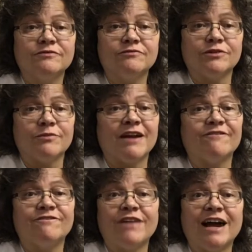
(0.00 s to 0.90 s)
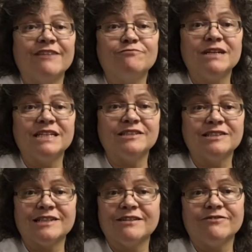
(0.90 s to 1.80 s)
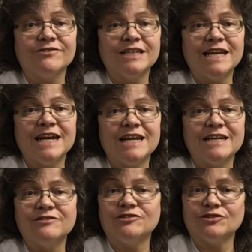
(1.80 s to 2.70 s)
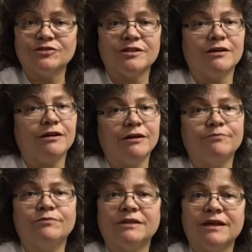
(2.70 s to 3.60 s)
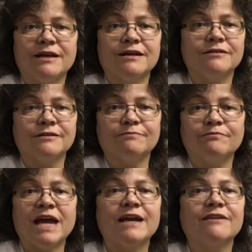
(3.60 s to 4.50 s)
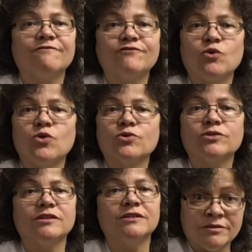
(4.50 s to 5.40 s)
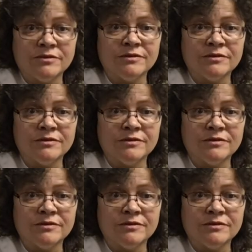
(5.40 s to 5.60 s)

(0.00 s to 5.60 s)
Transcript: for about five minutes every day, just up and down, back and forth, and